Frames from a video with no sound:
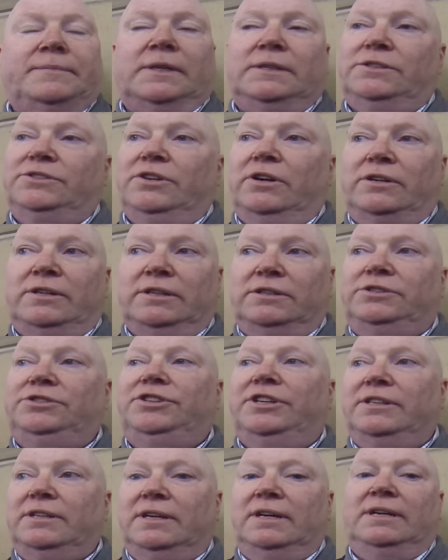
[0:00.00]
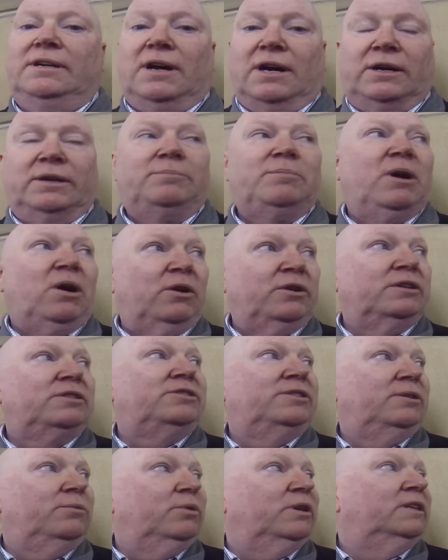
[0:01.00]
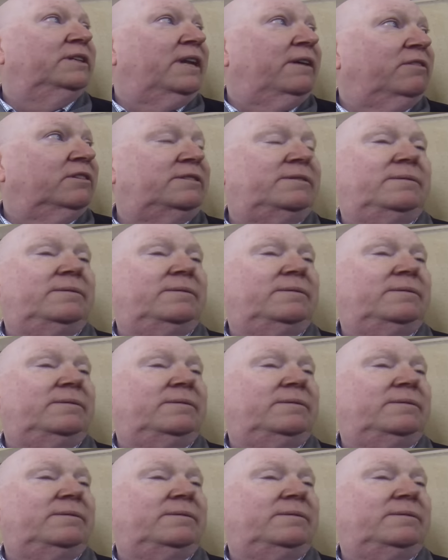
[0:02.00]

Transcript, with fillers: It's not, it's shit, and I honestly will How do you